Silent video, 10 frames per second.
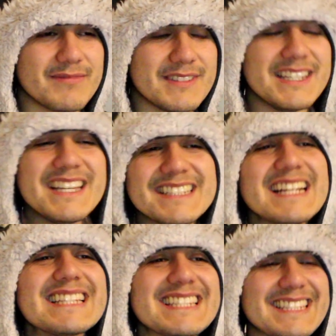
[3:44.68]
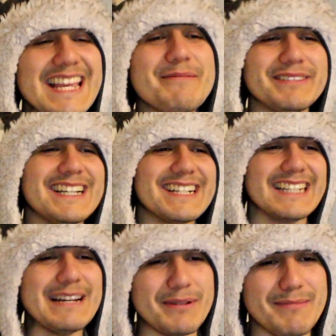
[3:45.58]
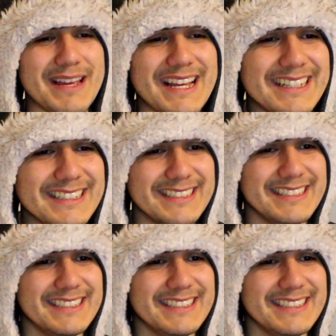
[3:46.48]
See, it's not the same without Glimmer, man.